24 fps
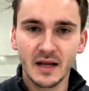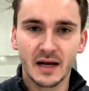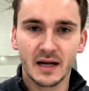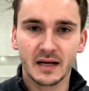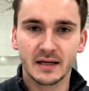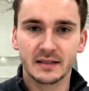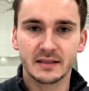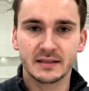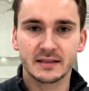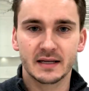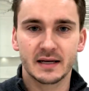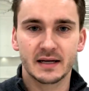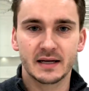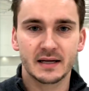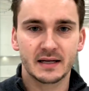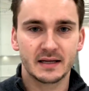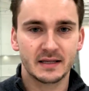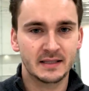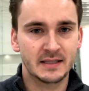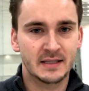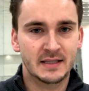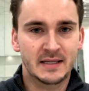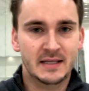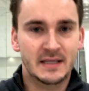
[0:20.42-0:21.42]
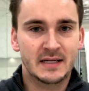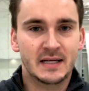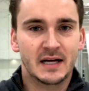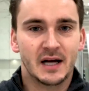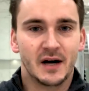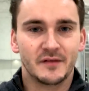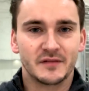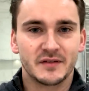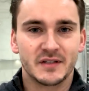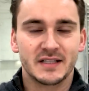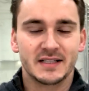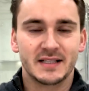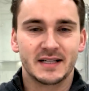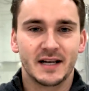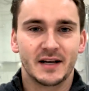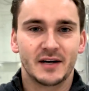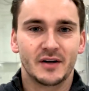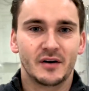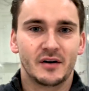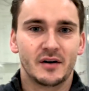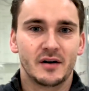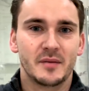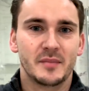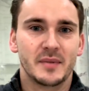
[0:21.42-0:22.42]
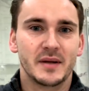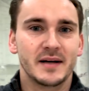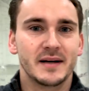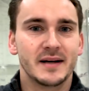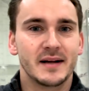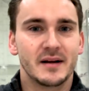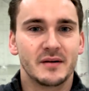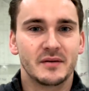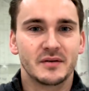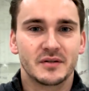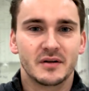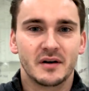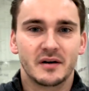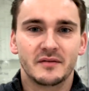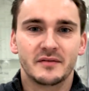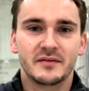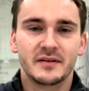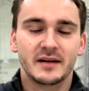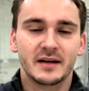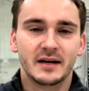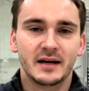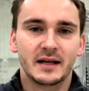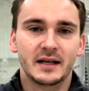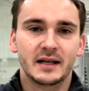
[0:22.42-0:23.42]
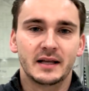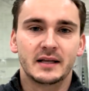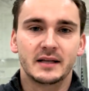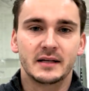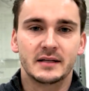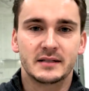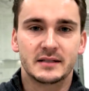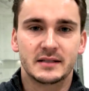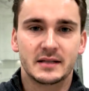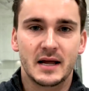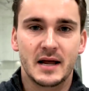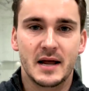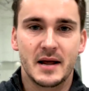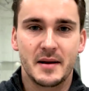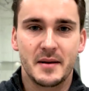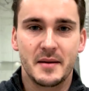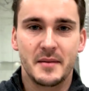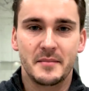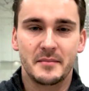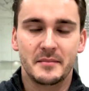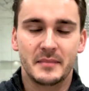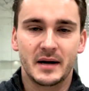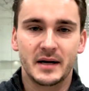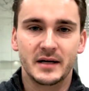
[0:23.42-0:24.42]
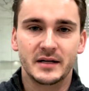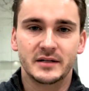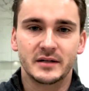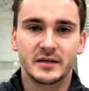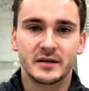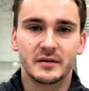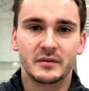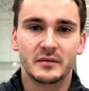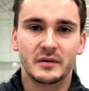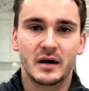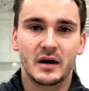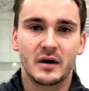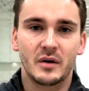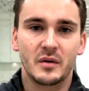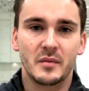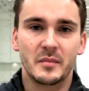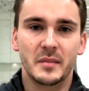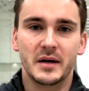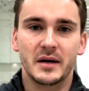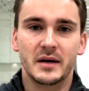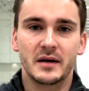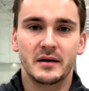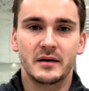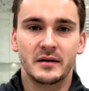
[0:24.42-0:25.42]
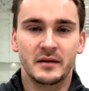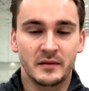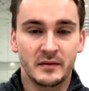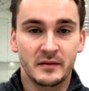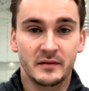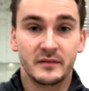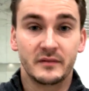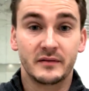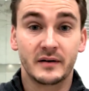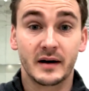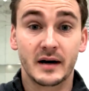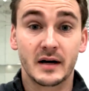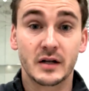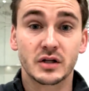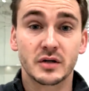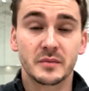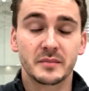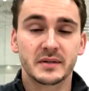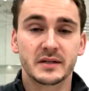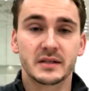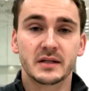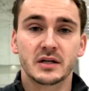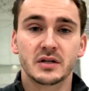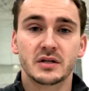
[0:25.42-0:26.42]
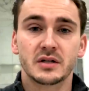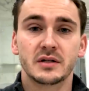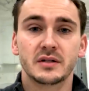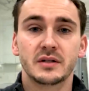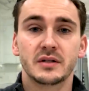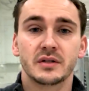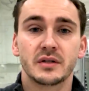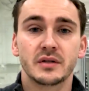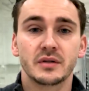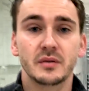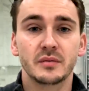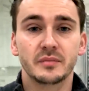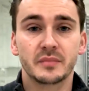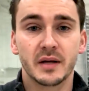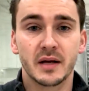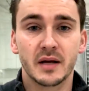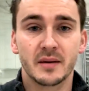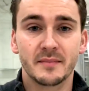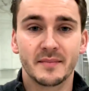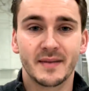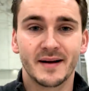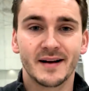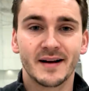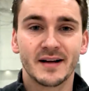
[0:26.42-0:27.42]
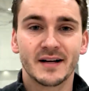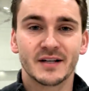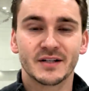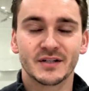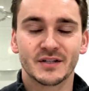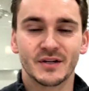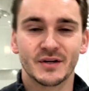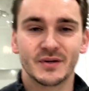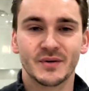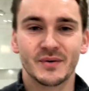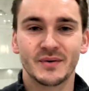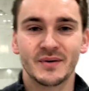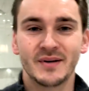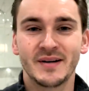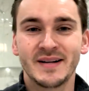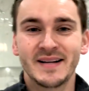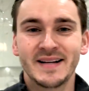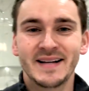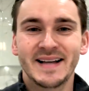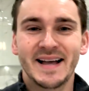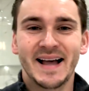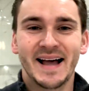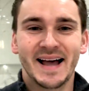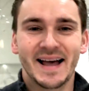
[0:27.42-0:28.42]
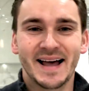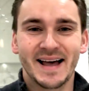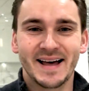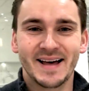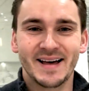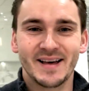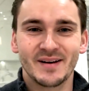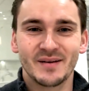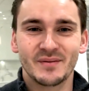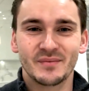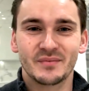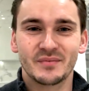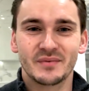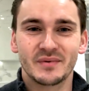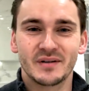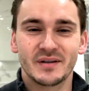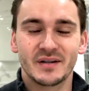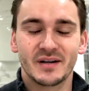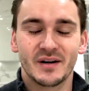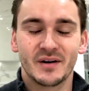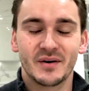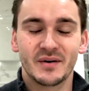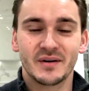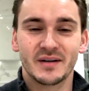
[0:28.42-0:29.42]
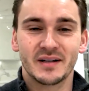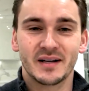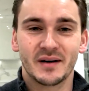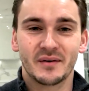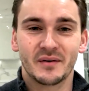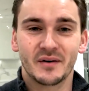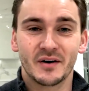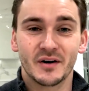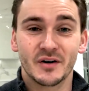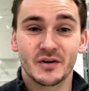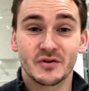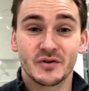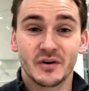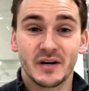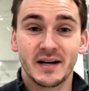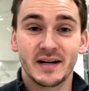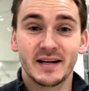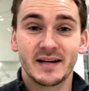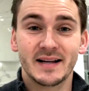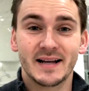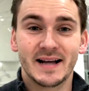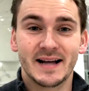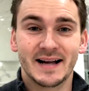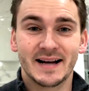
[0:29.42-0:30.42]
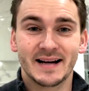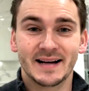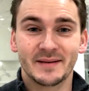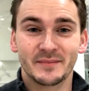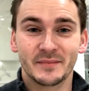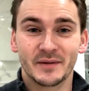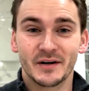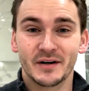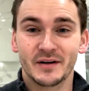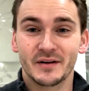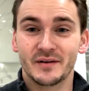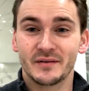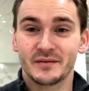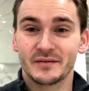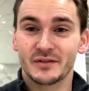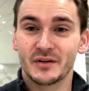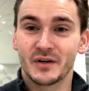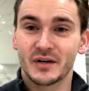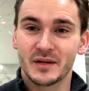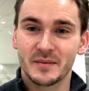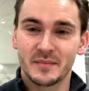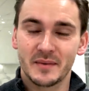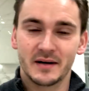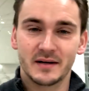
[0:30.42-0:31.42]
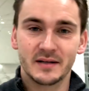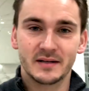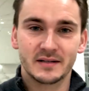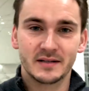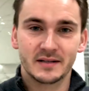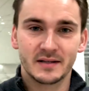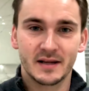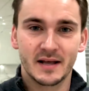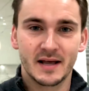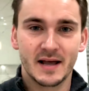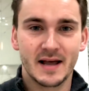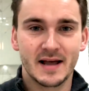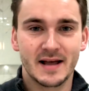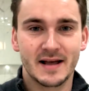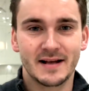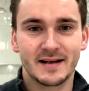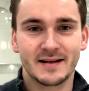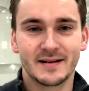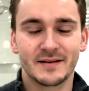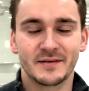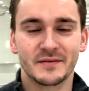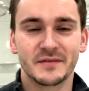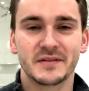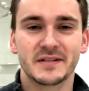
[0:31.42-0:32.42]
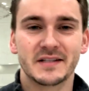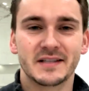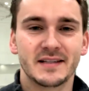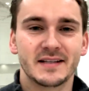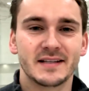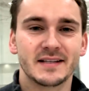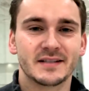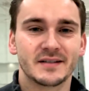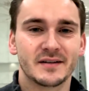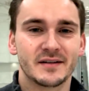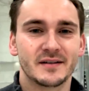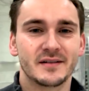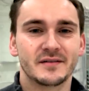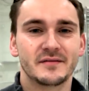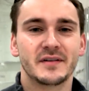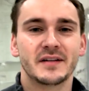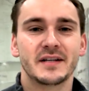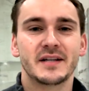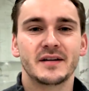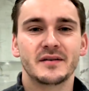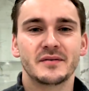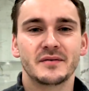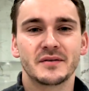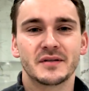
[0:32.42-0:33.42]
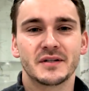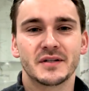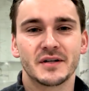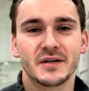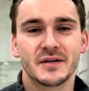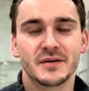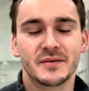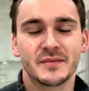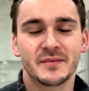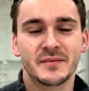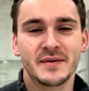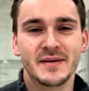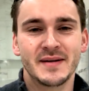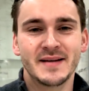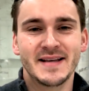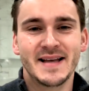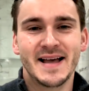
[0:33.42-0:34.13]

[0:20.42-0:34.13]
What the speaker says: and obviously he's getting on a bit now, so I feel like it's my turn now. I'm in a financial position to pay him back, so we're going down on a train and I'm going to document obviously this on the video, so